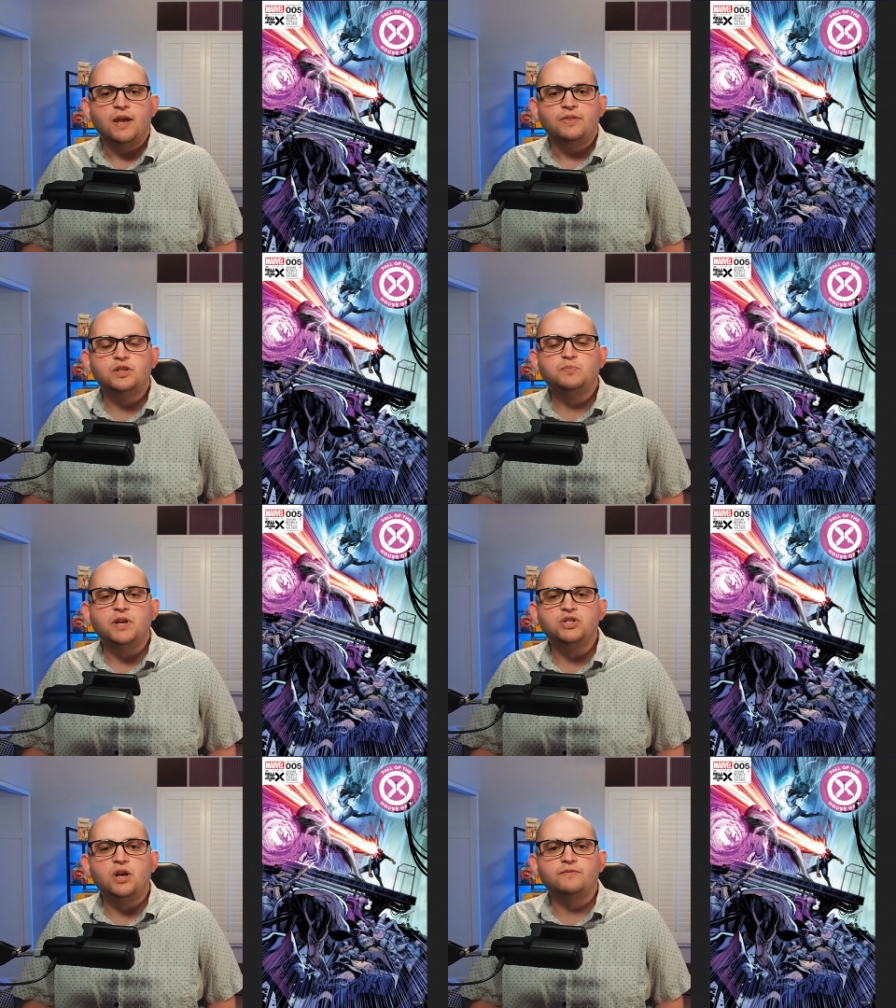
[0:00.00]
This
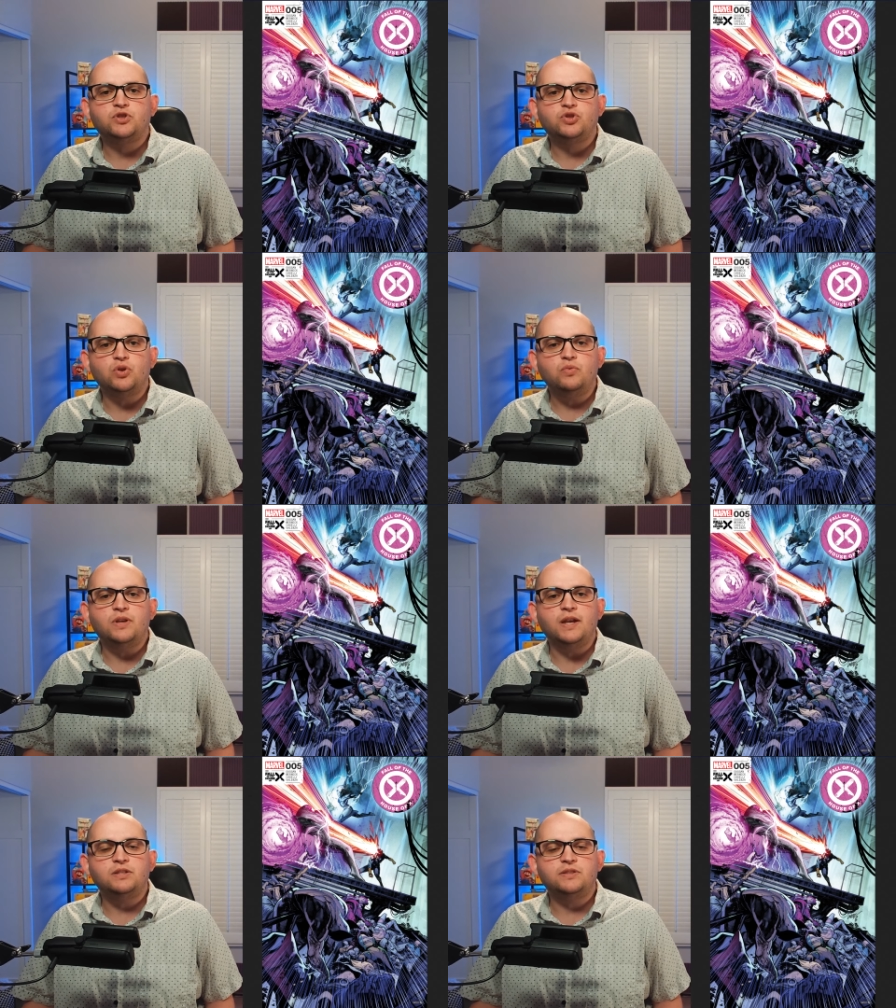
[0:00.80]
pays off so
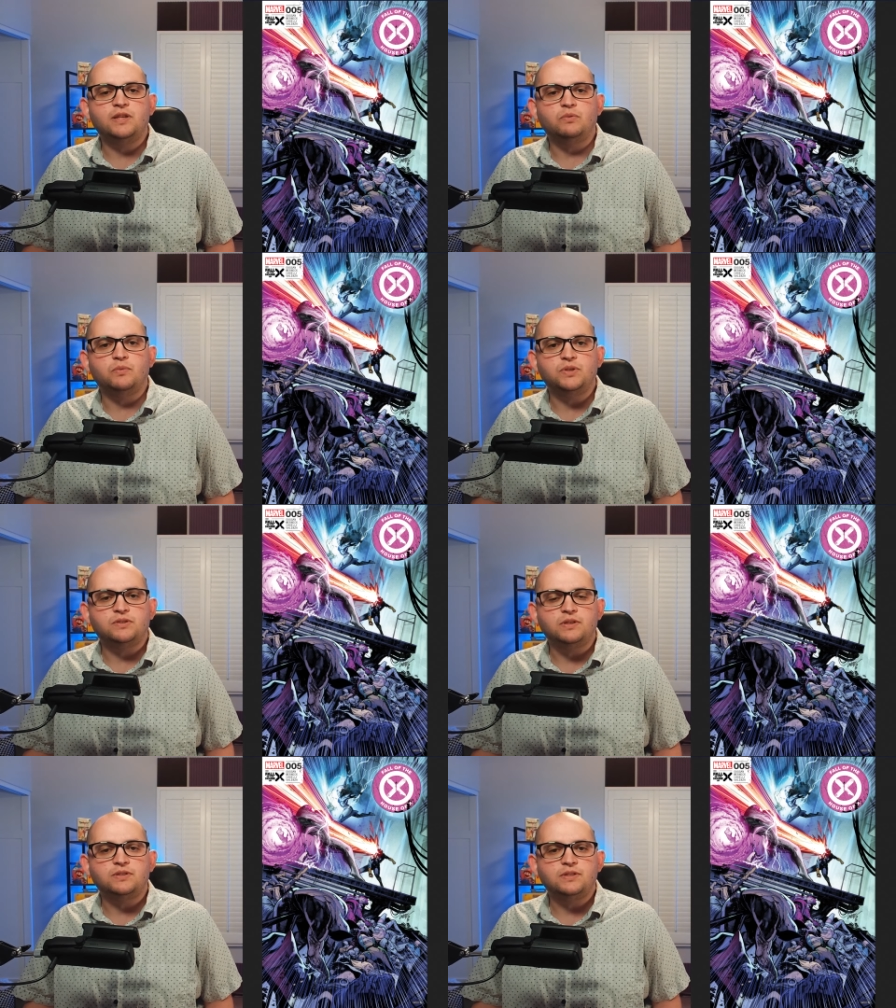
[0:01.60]
nicely when we
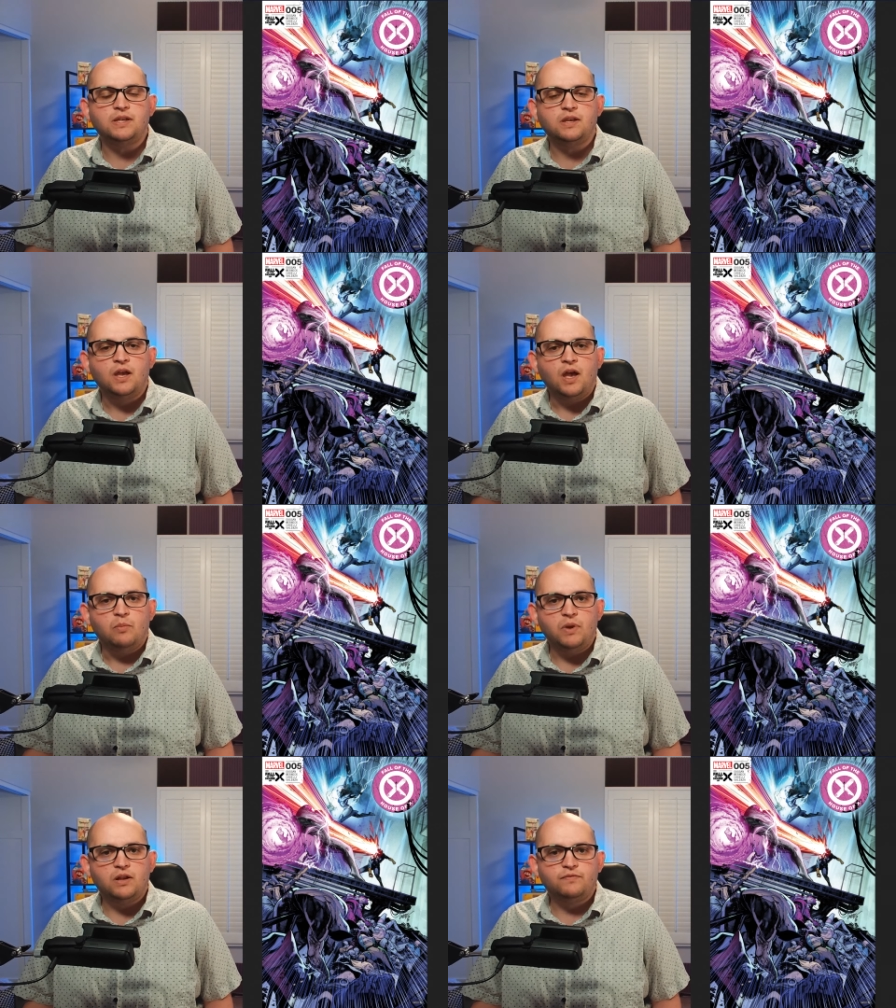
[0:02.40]
see Sync
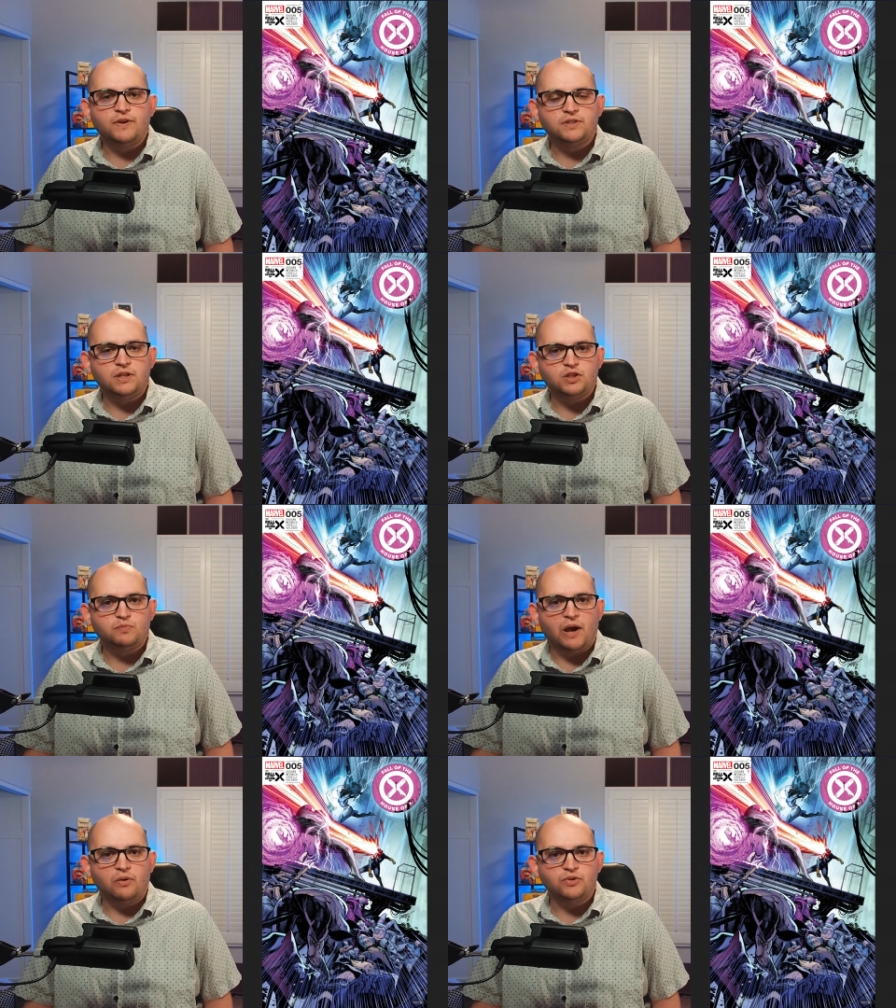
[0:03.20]
manifesting his
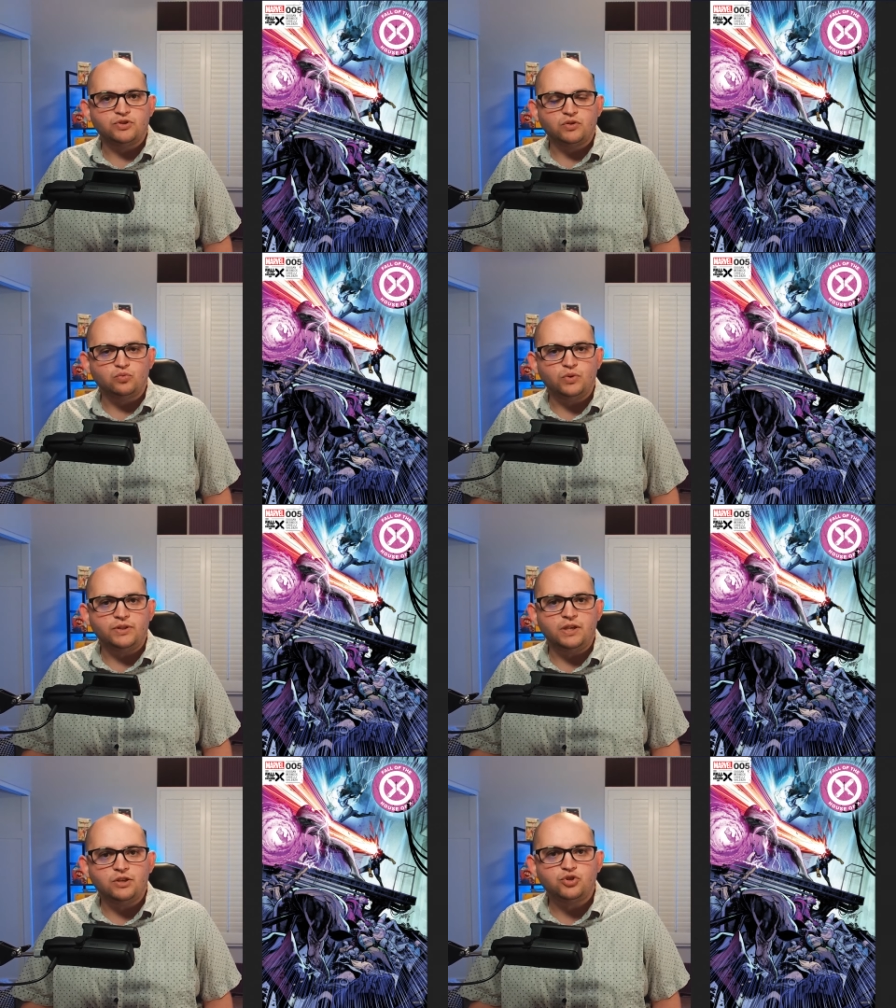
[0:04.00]
powers in a
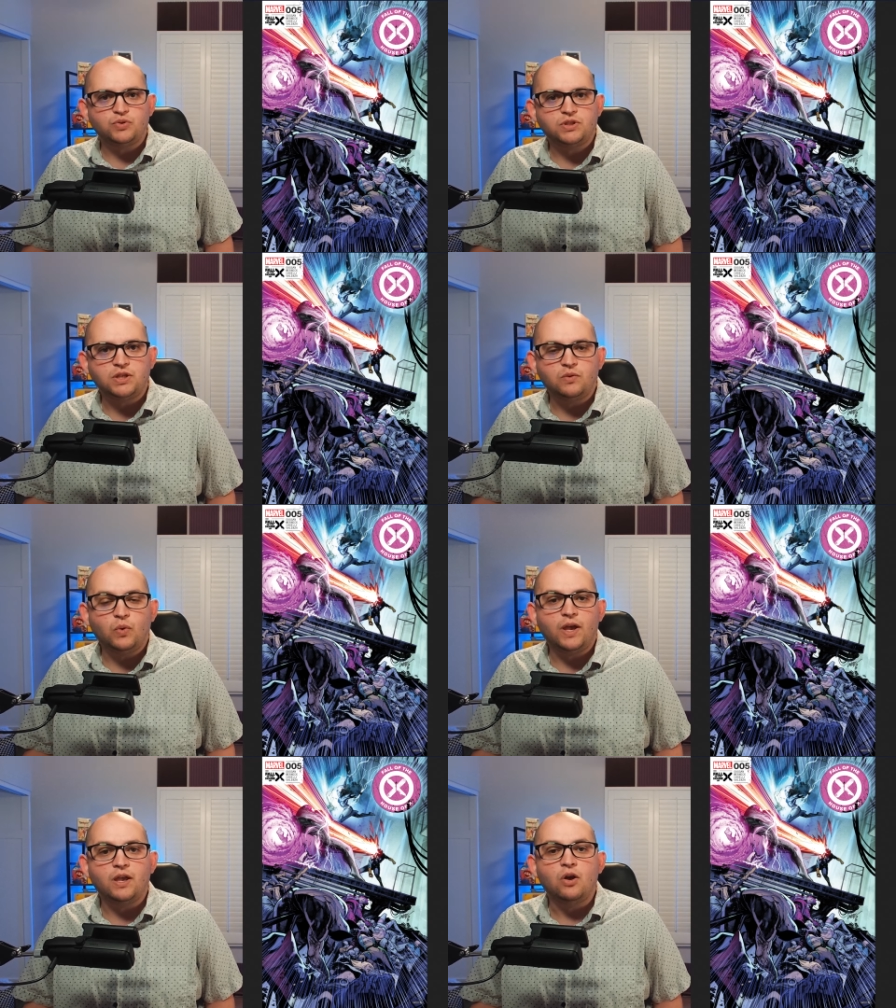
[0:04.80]
really interesting
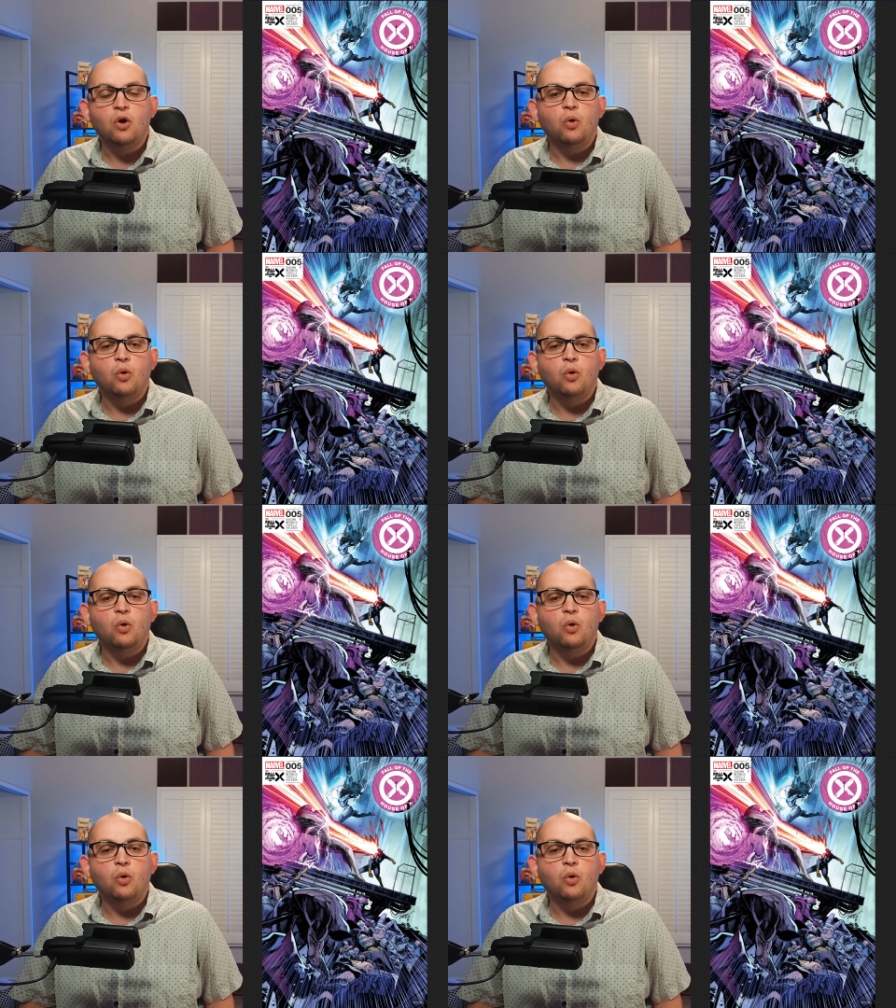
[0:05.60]
way,